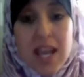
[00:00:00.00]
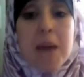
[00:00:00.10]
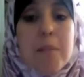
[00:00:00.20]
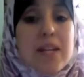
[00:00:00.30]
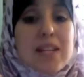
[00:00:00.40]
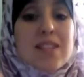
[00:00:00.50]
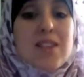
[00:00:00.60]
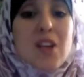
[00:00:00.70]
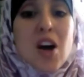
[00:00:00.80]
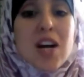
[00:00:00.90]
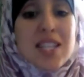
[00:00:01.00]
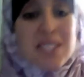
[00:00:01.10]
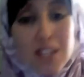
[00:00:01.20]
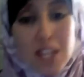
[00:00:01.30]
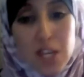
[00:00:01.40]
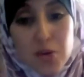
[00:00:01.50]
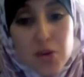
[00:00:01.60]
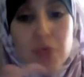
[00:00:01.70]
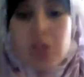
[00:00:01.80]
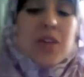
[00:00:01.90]
but it isn't long until they
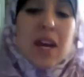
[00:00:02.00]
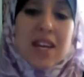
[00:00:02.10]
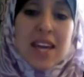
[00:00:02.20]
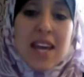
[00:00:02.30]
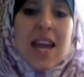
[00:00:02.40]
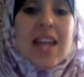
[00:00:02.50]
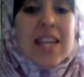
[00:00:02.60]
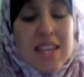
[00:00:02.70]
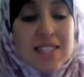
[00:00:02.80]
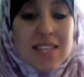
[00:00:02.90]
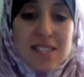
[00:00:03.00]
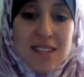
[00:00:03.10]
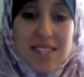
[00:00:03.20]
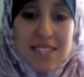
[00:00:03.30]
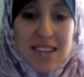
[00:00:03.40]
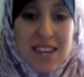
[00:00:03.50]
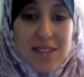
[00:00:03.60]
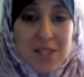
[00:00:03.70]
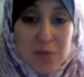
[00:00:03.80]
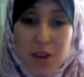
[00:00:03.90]
reunite again and he gets his sight again.
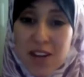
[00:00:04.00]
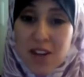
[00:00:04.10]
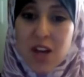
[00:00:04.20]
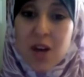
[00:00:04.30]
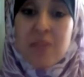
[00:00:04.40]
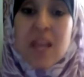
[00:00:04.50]
SubhanAllah.